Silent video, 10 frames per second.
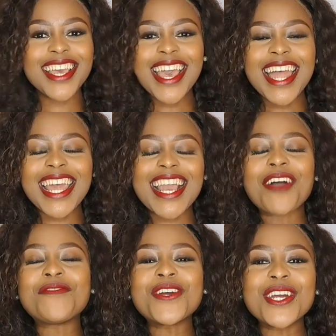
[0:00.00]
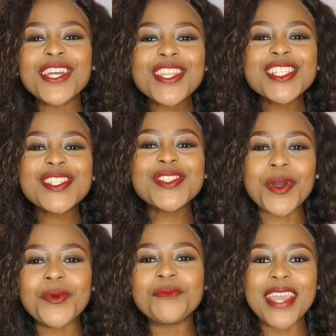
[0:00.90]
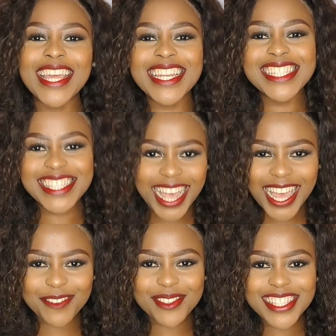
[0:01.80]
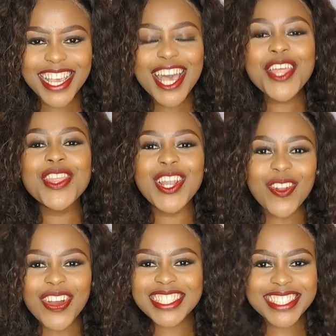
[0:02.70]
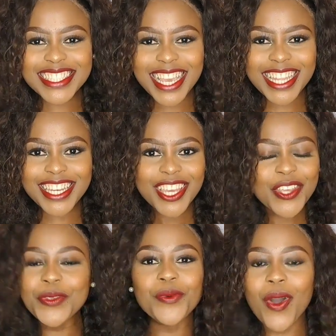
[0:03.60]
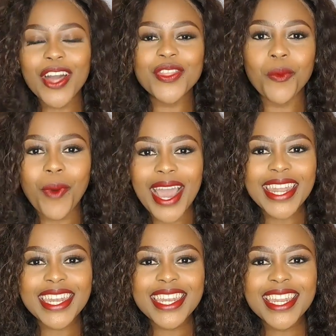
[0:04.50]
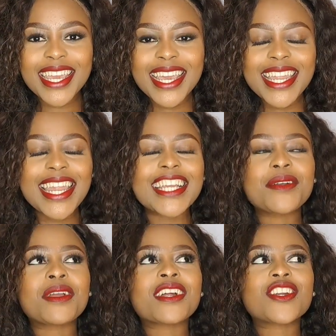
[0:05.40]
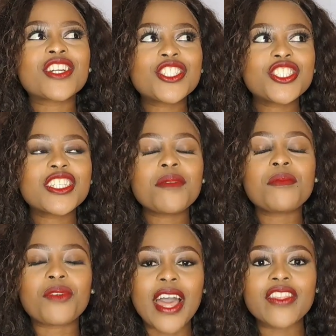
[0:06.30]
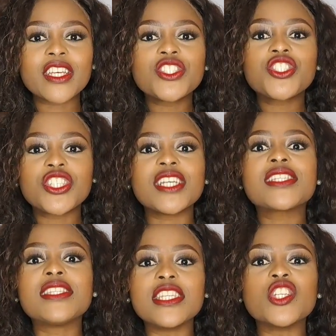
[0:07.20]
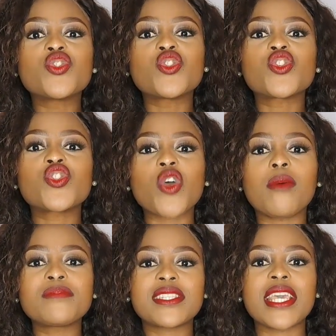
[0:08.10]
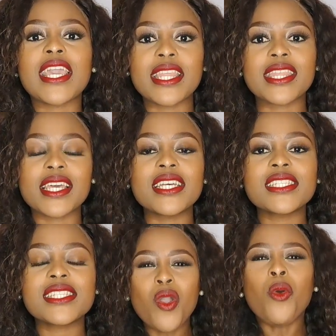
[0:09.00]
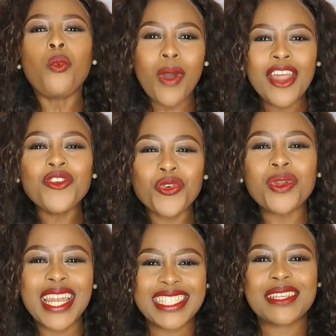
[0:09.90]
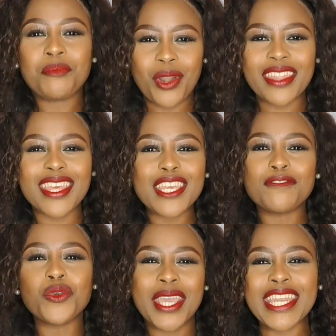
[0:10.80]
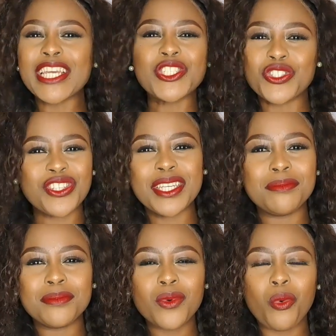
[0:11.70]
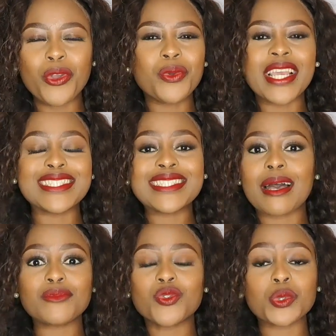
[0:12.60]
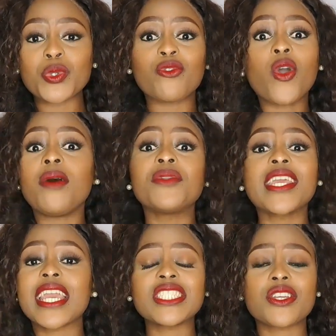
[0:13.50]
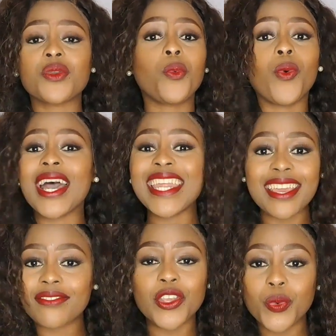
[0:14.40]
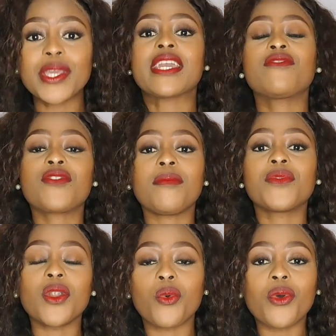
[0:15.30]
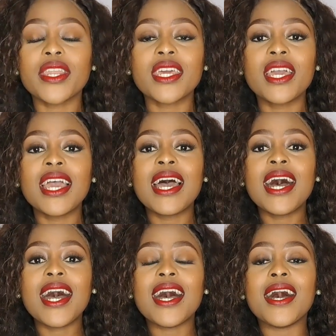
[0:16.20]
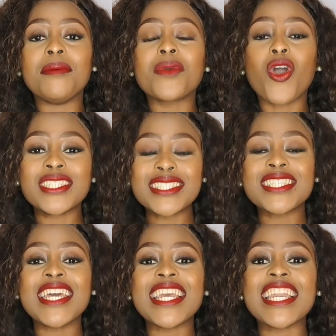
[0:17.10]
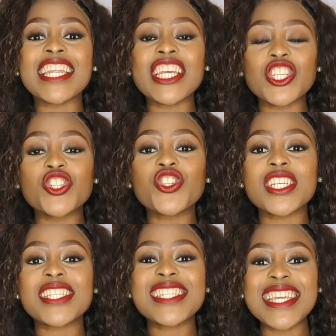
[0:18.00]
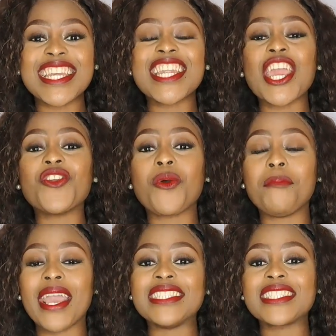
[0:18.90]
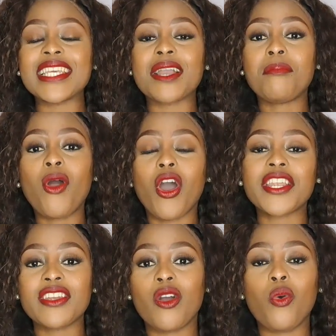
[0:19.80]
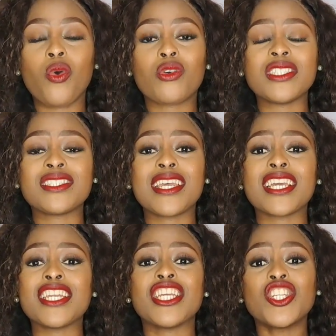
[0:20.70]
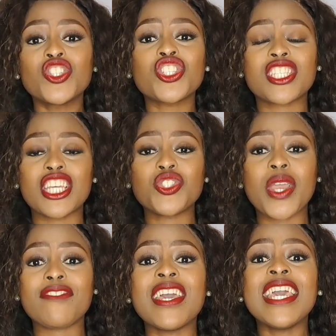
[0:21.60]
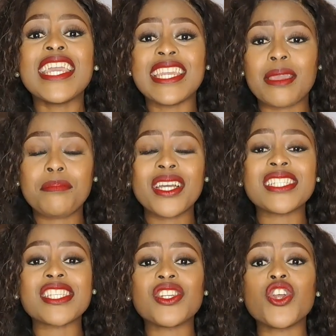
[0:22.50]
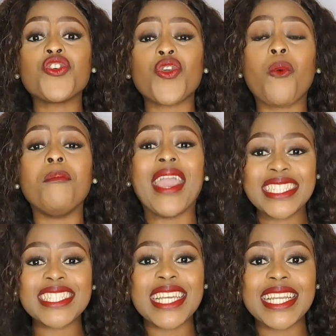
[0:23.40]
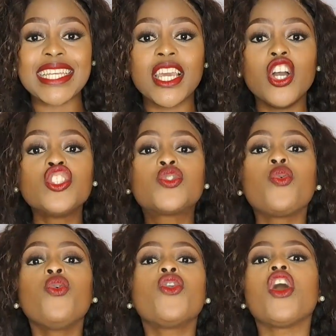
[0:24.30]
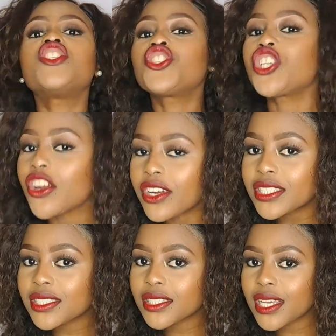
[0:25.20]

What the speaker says: I've heard this so many times. The Lord said, you are the one. Like, Christian brothers just need to stop saying this. One rule as a brother, if you get a dream or you get some sort of communication, whatever you get from the Lord, concerning an interest in a romantic partner or concerning an interest that you have in a person romantically, do not share it.